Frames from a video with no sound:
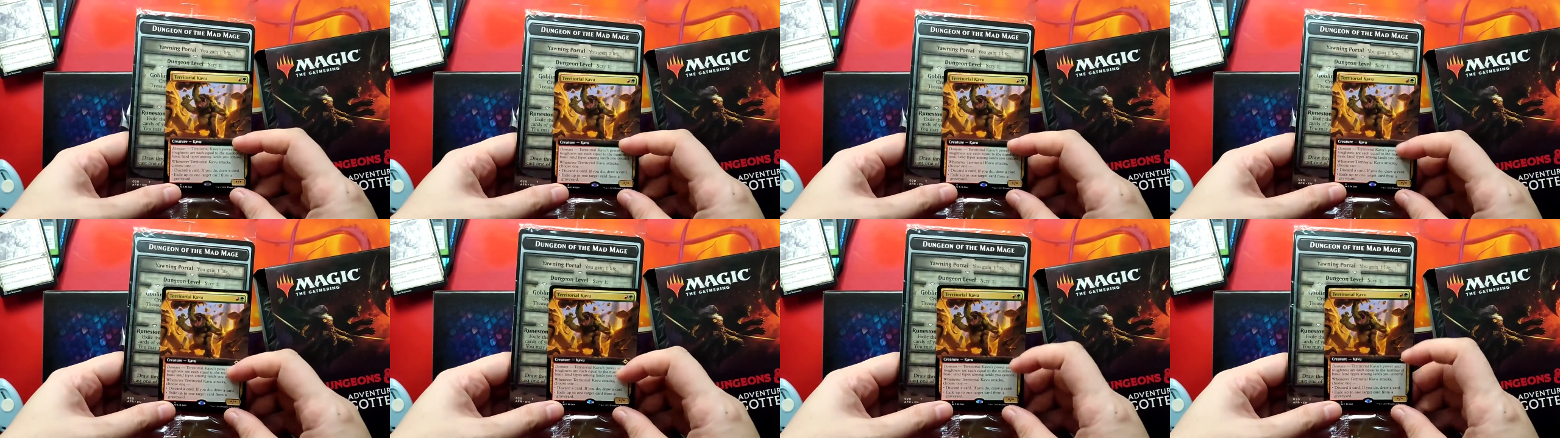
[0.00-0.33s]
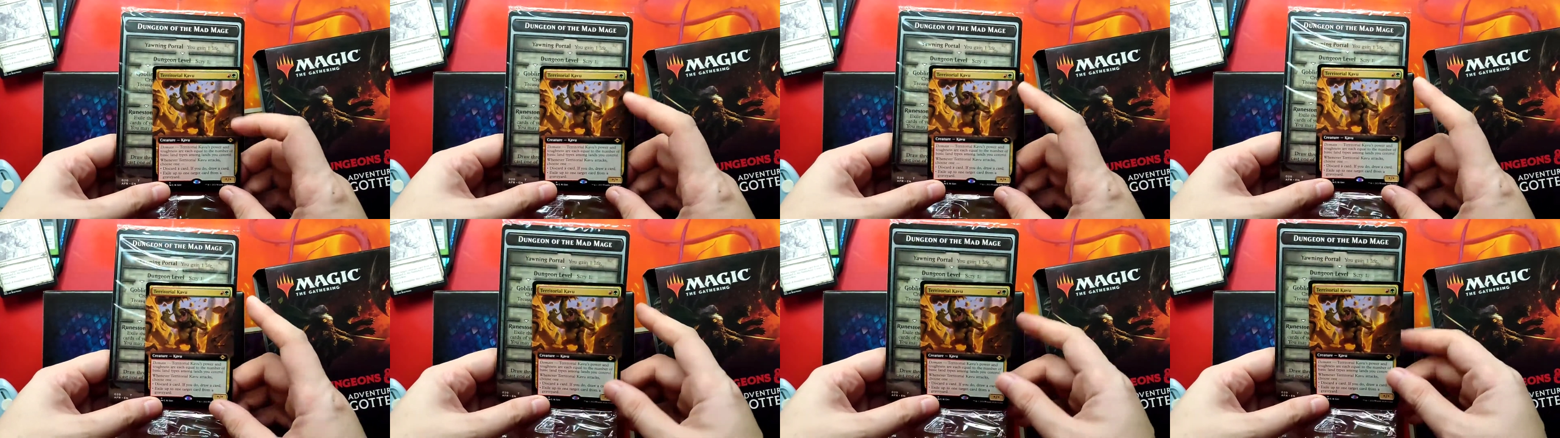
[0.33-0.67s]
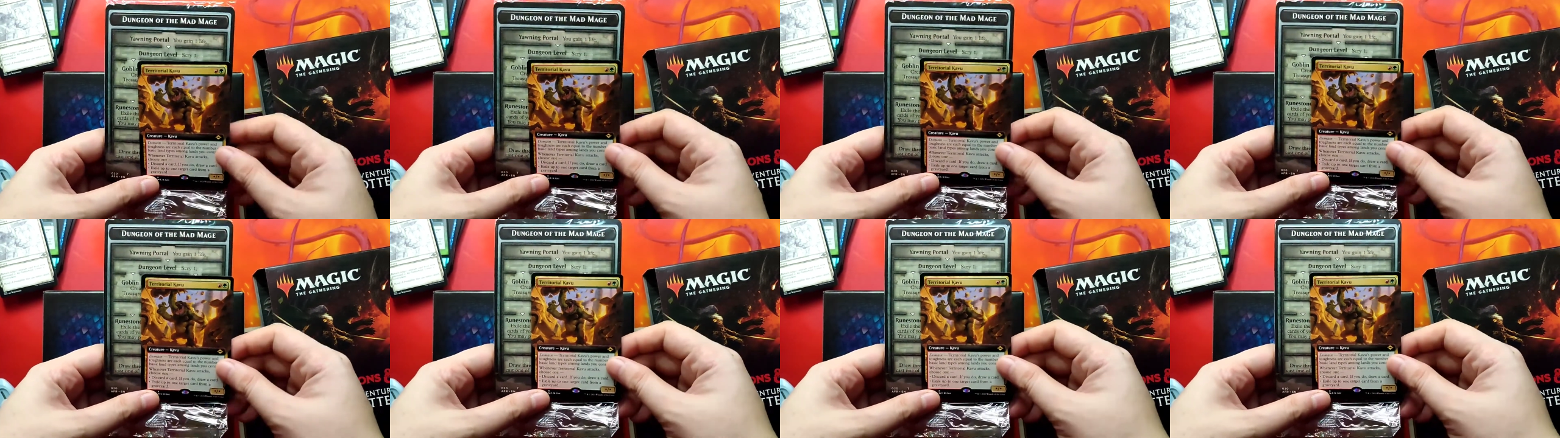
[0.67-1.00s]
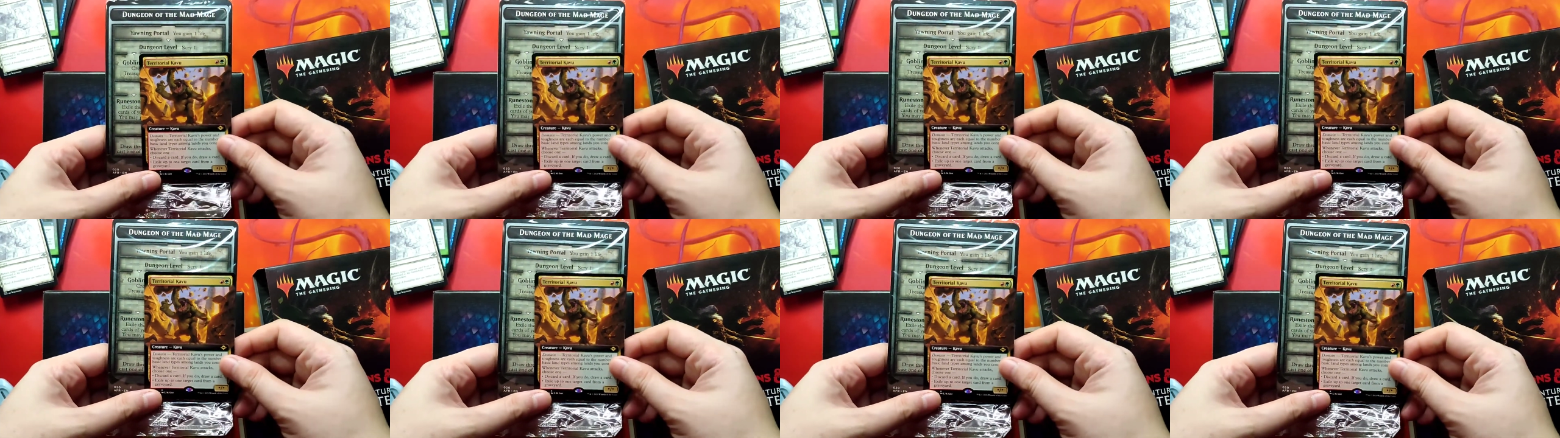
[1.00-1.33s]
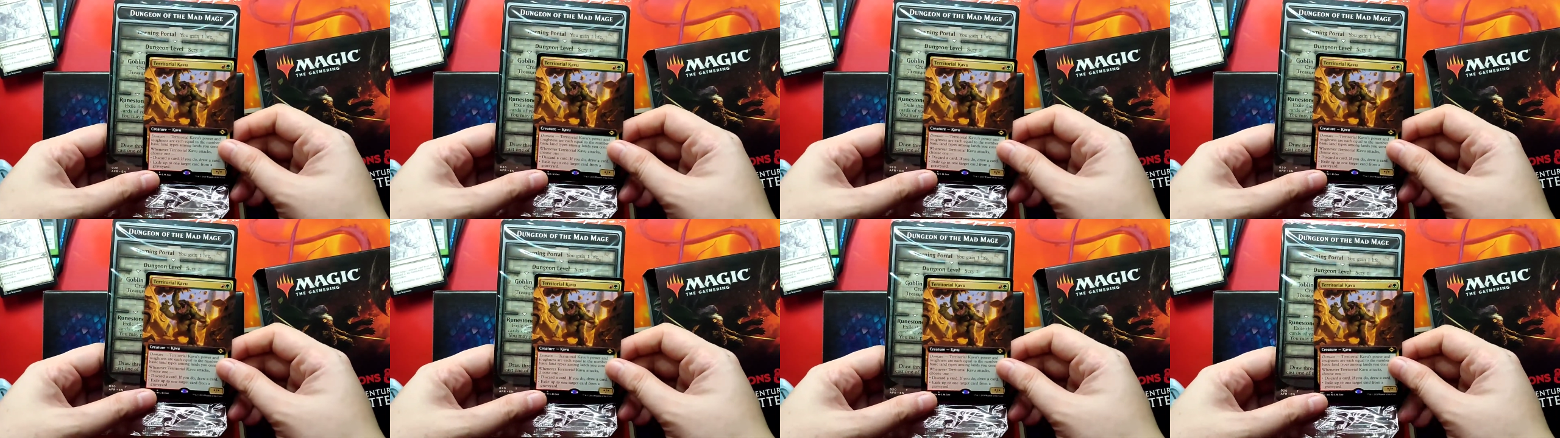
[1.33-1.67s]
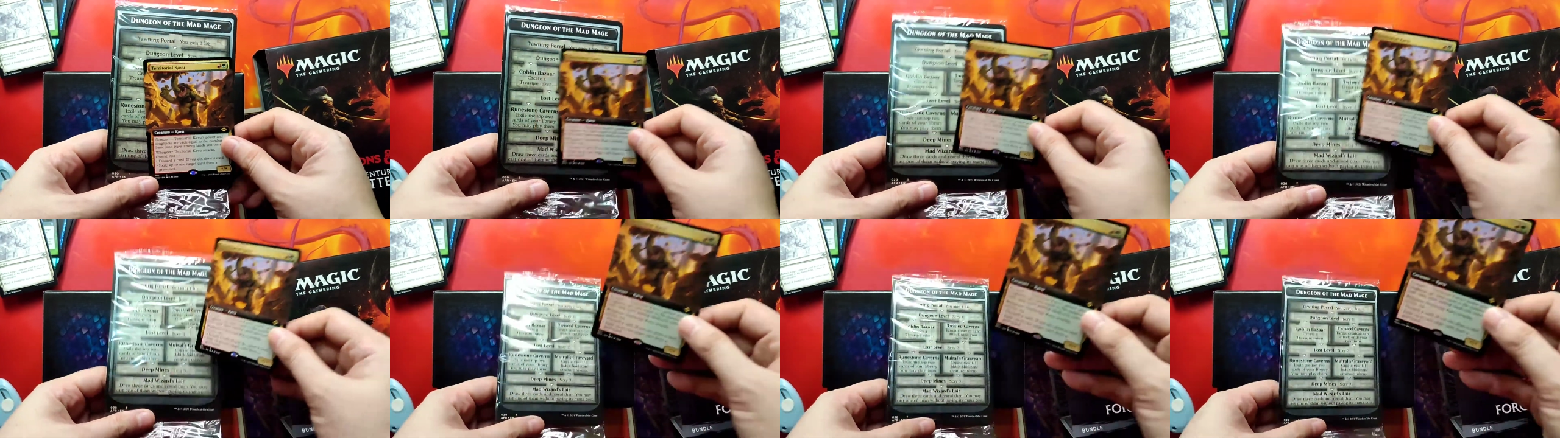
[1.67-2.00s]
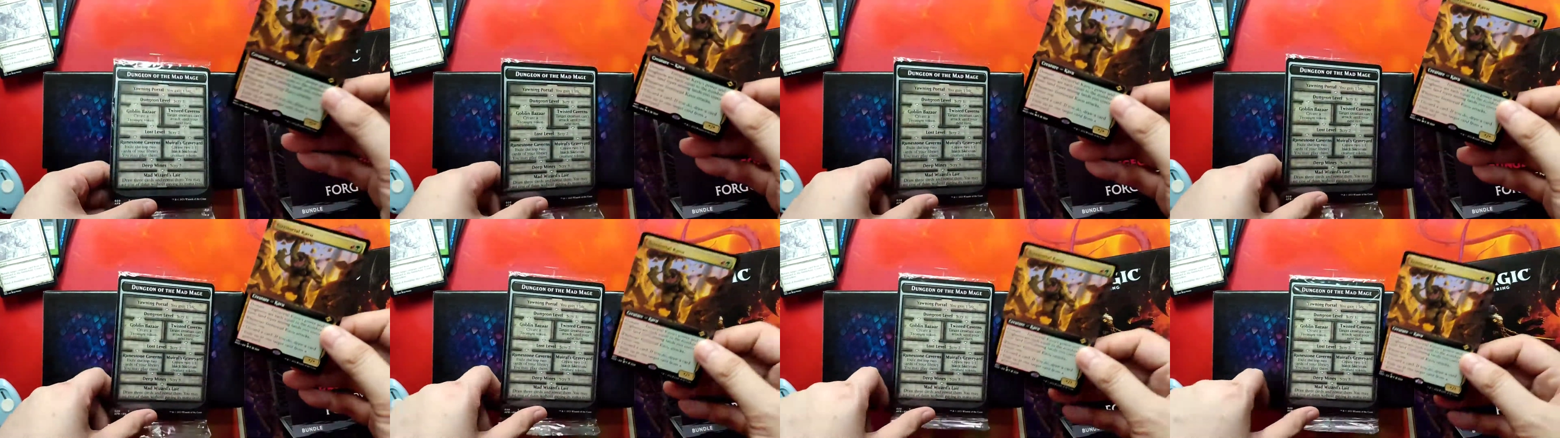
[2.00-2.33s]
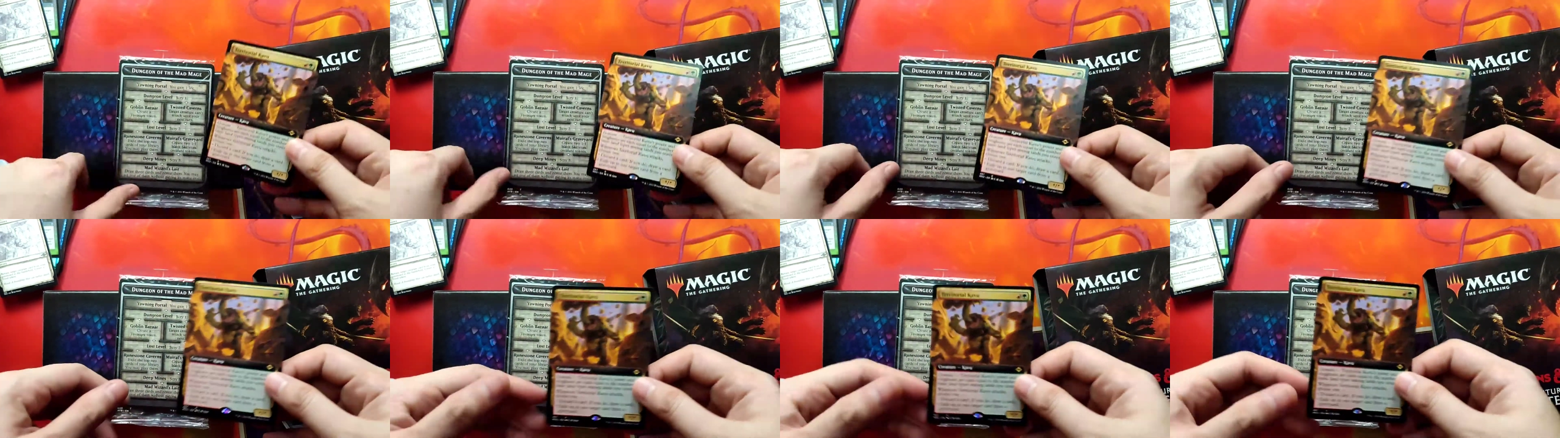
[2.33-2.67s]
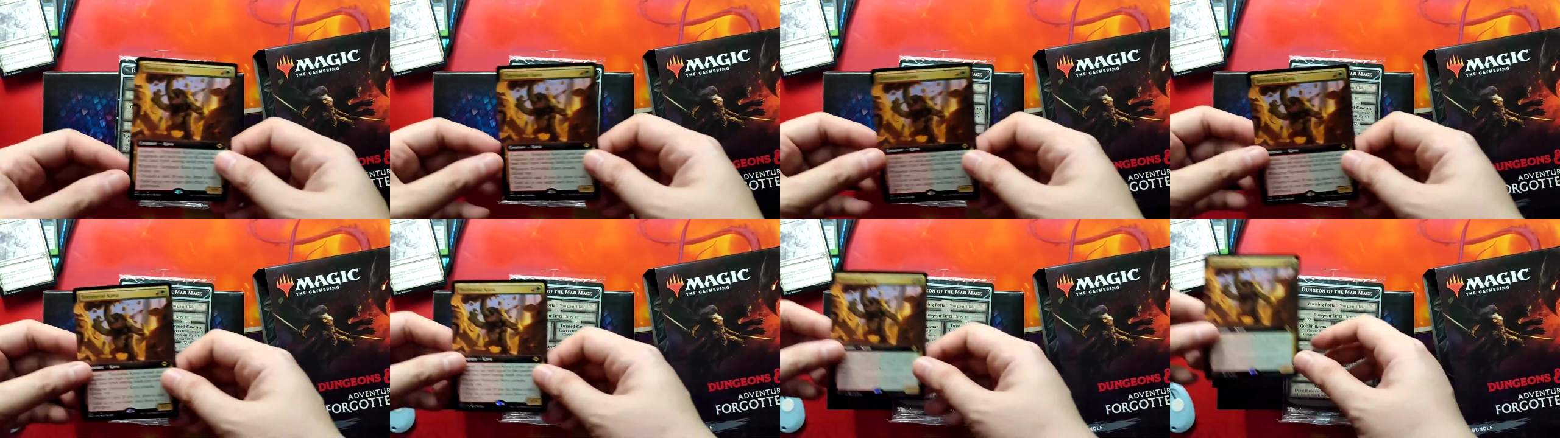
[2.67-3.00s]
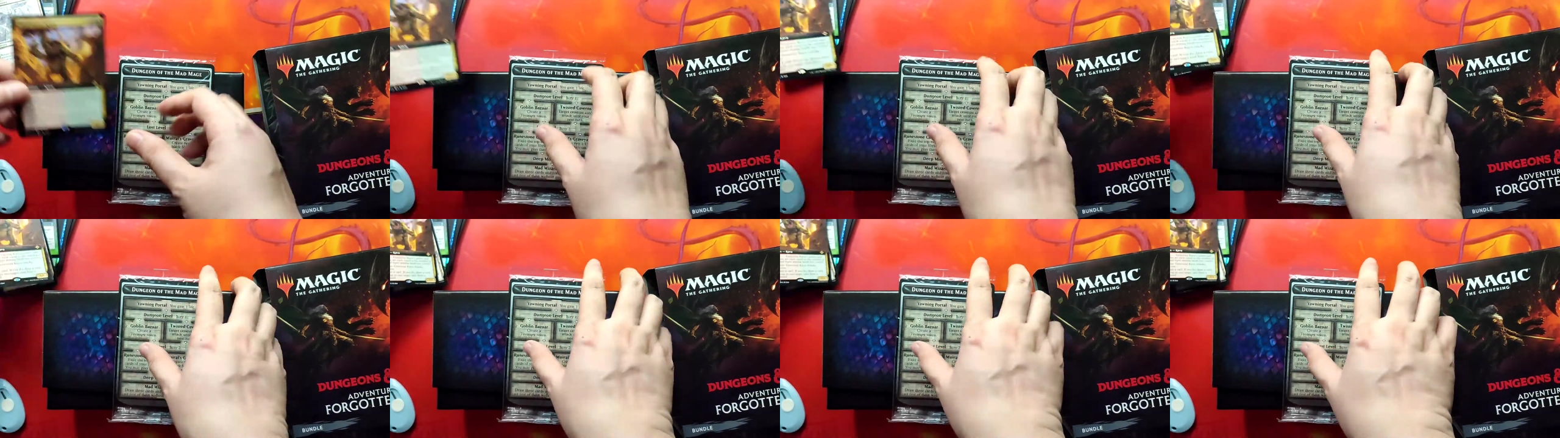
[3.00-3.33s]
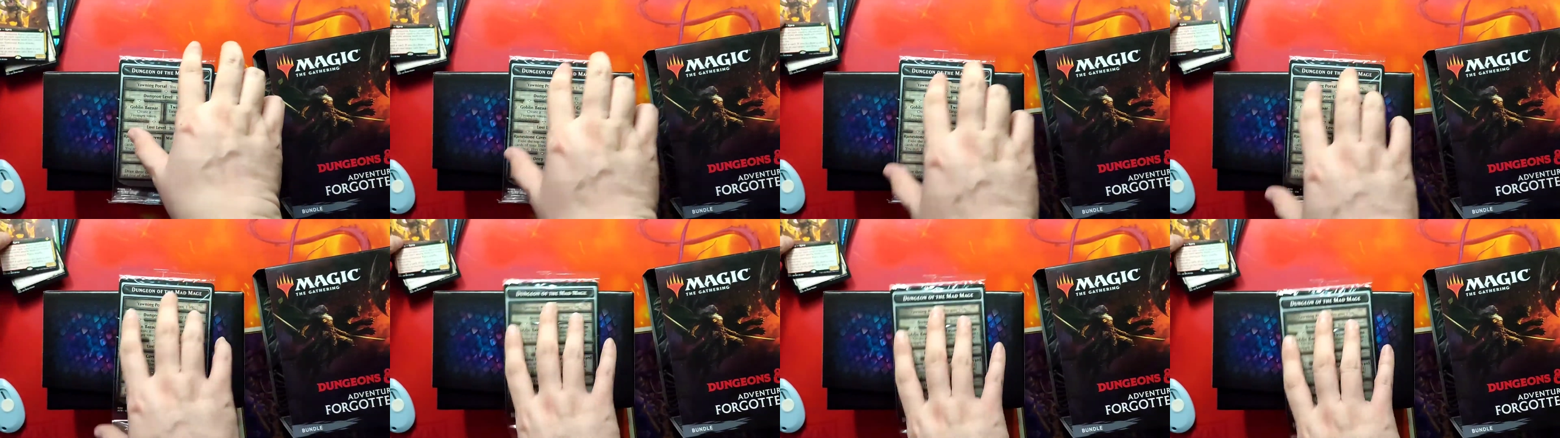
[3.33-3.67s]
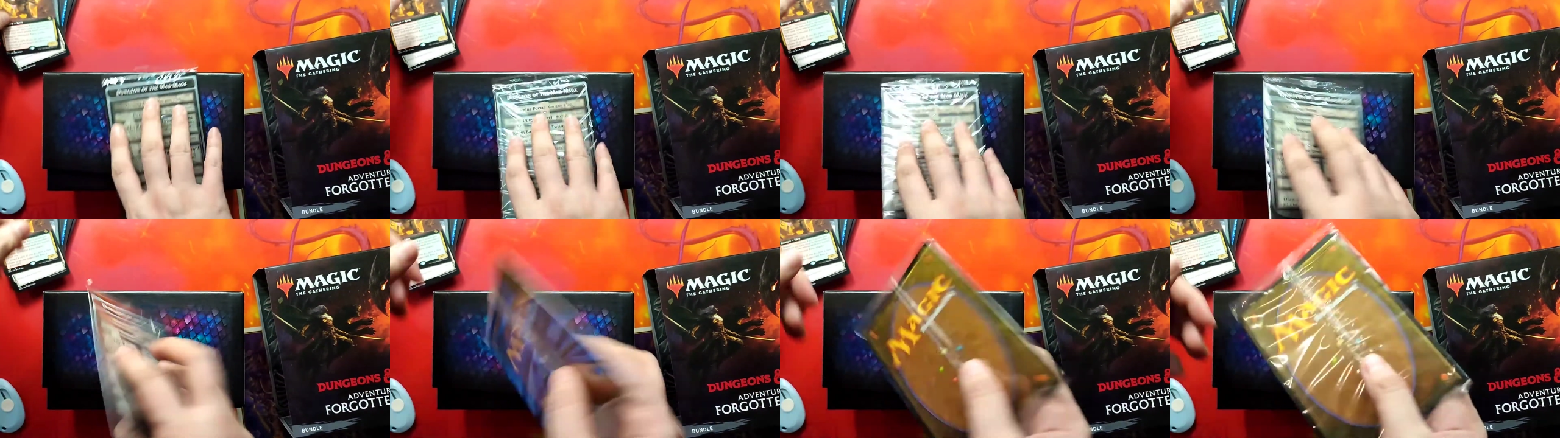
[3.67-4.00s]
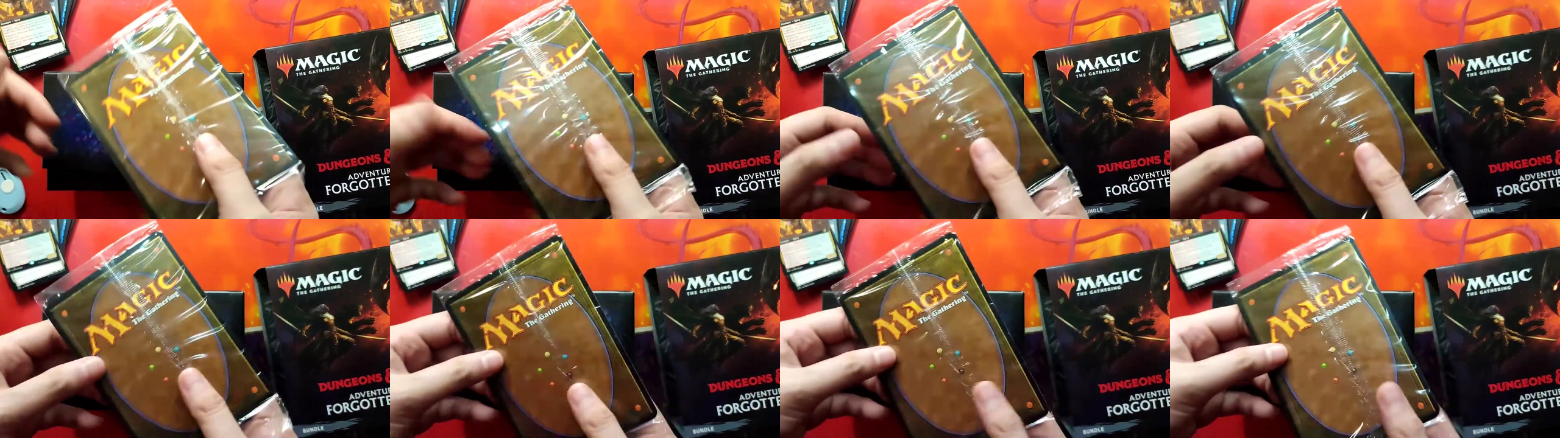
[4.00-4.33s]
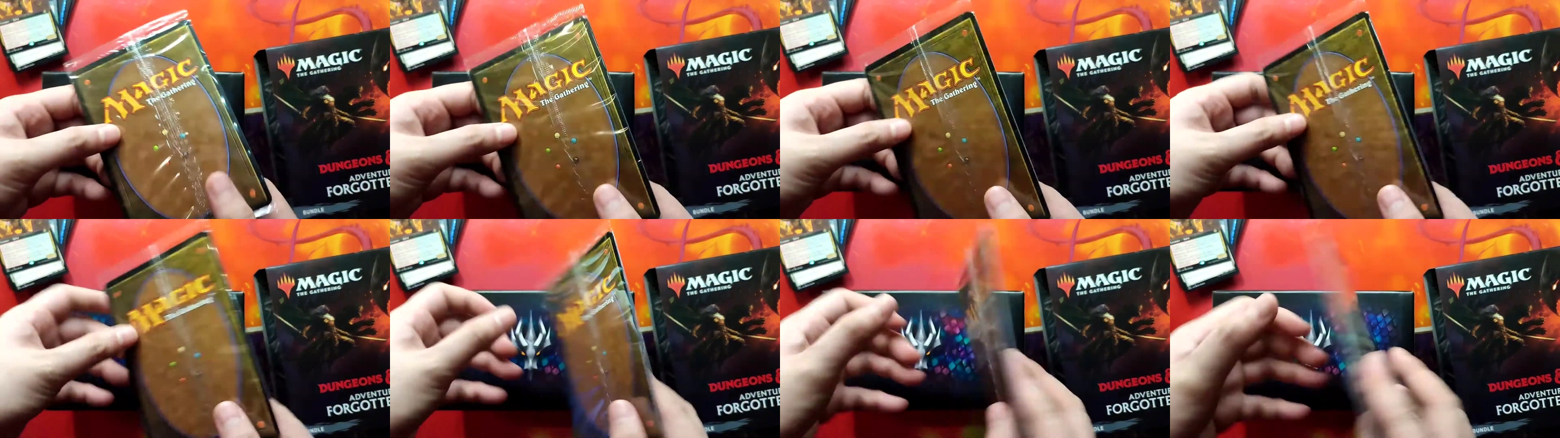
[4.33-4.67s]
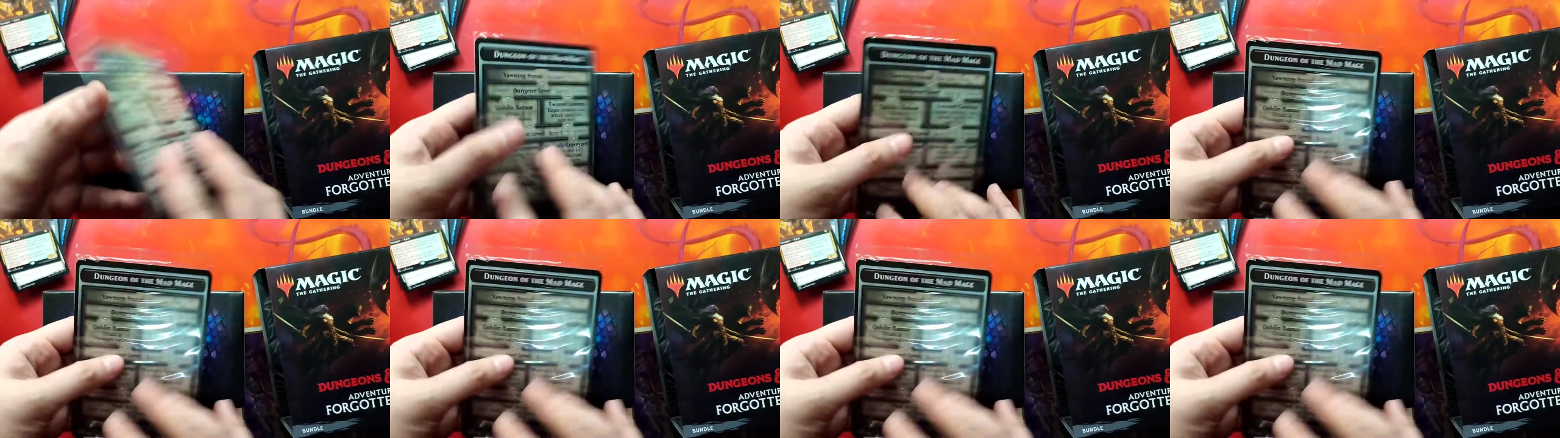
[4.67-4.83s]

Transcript: Nobody's mouth can be seen.